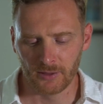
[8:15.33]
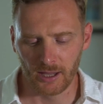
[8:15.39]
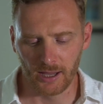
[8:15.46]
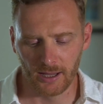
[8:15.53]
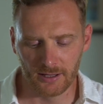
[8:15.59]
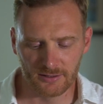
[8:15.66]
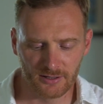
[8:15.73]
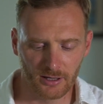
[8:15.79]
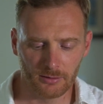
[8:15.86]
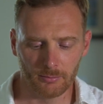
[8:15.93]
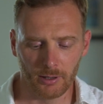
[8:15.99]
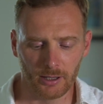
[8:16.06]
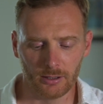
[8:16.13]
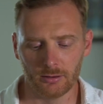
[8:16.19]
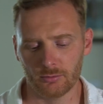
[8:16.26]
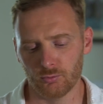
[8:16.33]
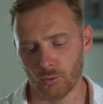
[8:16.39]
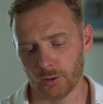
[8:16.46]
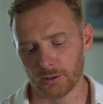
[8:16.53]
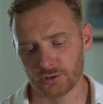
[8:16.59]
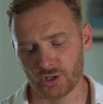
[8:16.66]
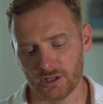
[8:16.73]
And that might
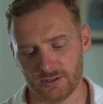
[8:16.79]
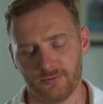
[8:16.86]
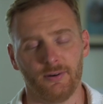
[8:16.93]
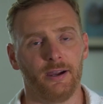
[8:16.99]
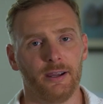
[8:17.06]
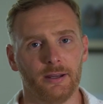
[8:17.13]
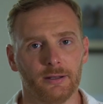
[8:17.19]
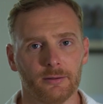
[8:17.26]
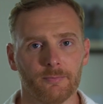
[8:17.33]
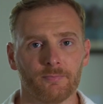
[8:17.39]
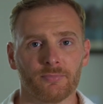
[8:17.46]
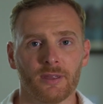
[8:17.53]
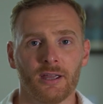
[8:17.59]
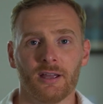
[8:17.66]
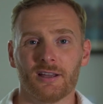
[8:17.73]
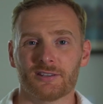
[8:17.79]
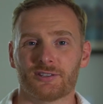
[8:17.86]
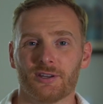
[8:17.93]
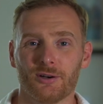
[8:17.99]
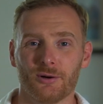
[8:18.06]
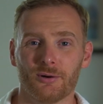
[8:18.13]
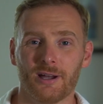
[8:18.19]
work just fine.
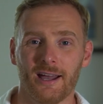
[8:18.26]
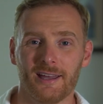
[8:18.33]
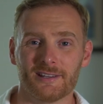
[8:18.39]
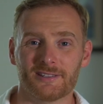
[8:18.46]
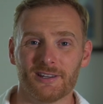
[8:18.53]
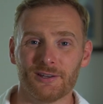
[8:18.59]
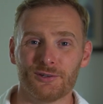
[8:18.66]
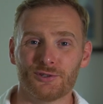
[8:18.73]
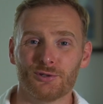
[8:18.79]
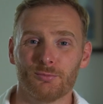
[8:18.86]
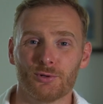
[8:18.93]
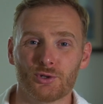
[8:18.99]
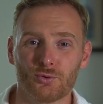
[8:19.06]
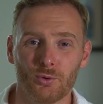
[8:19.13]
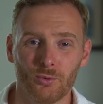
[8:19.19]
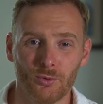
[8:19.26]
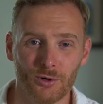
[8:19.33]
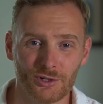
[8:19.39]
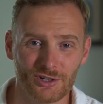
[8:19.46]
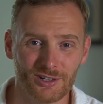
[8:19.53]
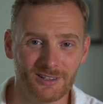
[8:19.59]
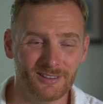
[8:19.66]
So guys, thank you so much for
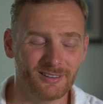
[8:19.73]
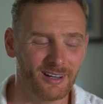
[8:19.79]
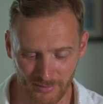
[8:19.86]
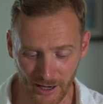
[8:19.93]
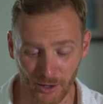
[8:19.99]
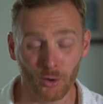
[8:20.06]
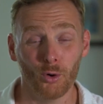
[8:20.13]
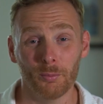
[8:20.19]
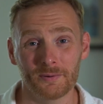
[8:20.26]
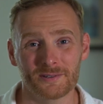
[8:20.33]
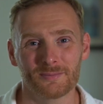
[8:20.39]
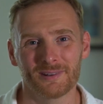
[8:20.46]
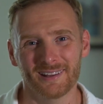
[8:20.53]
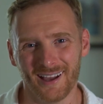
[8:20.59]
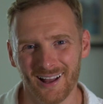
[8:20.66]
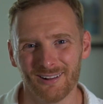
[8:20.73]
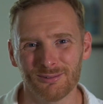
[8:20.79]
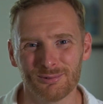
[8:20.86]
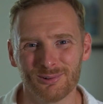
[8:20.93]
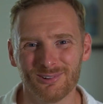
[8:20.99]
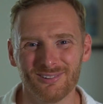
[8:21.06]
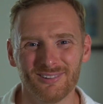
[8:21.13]
watching. I hope it's been
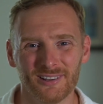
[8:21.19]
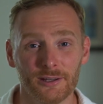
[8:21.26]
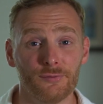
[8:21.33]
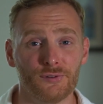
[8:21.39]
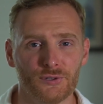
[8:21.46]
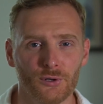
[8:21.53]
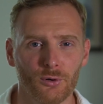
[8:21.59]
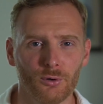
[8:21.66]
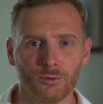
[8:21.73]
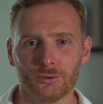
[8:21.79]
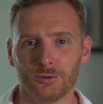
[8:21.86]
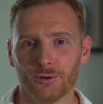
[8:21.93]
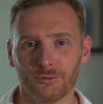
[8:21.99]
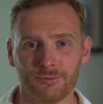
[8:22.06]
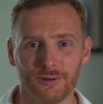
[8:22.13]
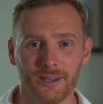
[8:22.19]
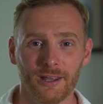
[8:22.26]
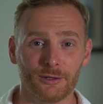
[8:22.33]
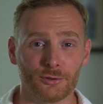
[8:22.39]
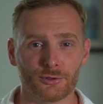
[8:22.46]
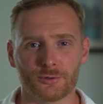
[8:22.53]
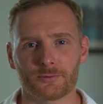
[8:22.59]
helpful. If so, don't forget
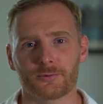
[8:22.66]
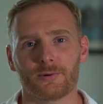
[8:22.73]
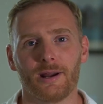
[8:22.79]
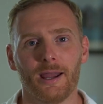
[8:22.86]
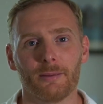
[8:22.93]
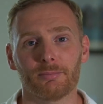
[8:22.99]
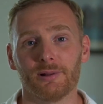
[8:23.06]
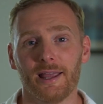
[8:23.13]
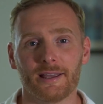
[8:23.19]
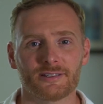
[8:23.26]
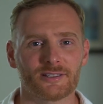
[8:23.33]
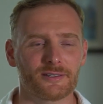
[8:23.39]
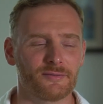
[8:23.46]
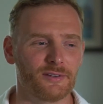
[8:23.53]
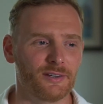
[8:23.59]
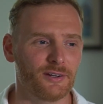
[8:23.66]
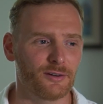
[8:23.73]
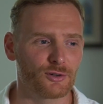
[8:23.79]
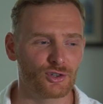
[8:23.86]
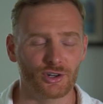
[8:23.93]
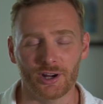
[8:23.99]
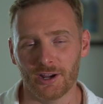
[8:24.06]
to subscribe, like this video,
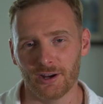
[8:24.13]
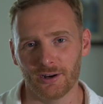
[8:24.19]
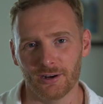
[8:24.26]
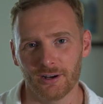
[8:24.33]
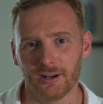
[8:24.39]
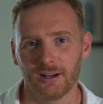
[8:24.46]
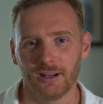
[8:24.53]
share,